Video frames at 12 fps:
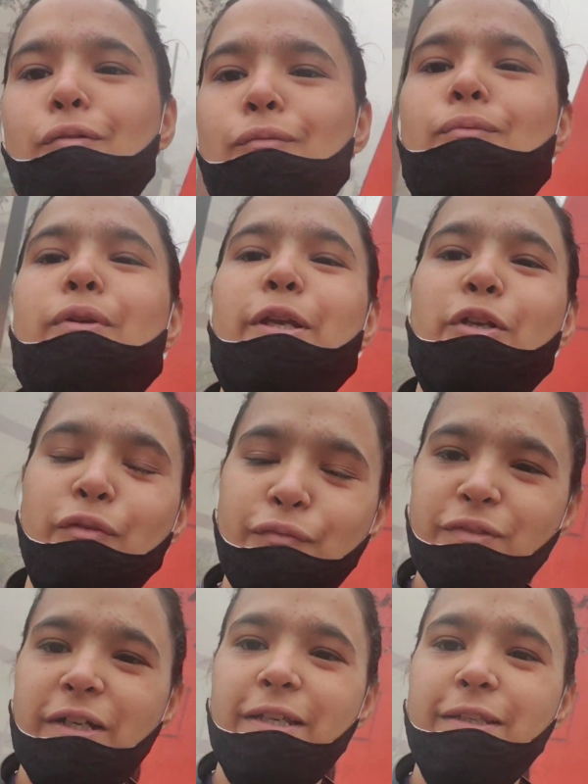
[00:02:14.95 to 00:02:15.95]
you need to
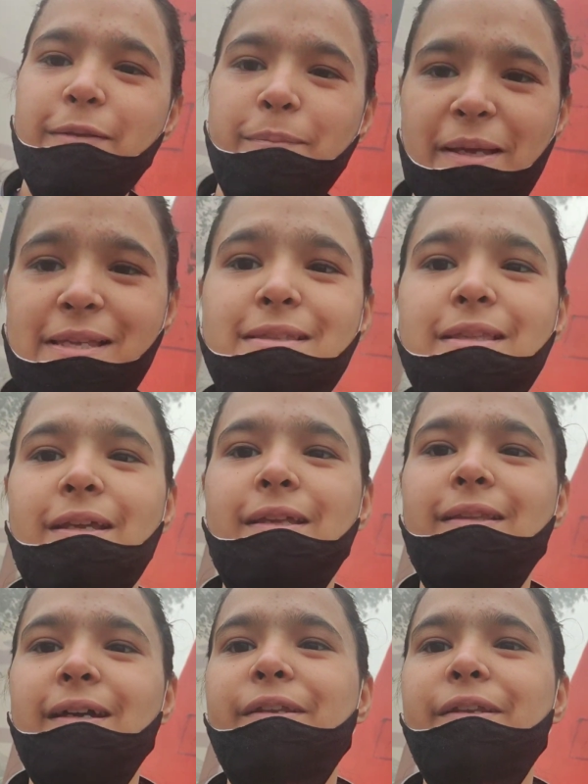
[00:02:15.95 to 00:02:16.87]
find the best thing